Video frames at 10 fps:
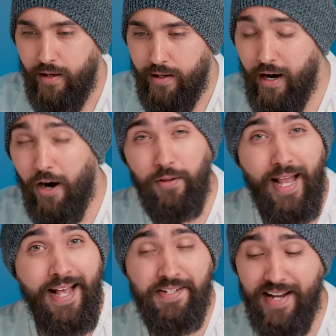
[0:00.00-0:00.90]
Now our
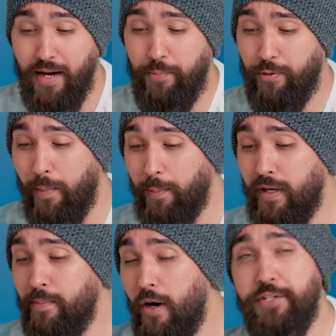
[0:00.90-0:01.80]
last and
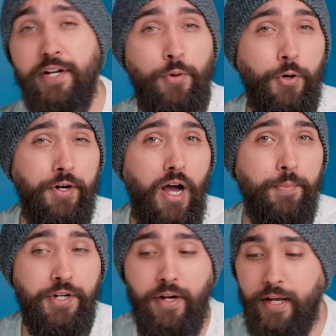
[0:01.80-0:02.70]
probably most important
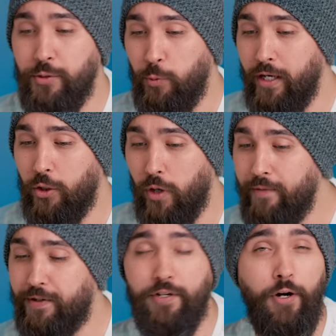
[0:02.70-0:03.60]
option is what
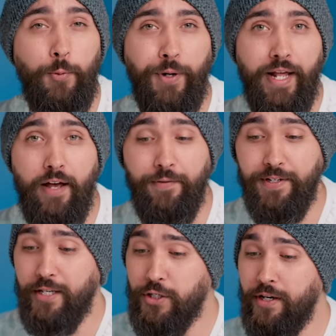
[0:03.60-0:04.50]
graphics card we want to have,
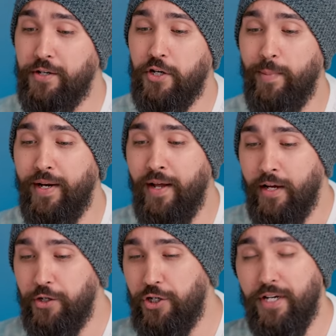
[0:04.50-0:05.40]
because that's going to
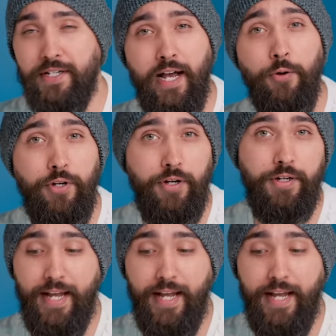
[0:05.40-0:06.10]
determine just how good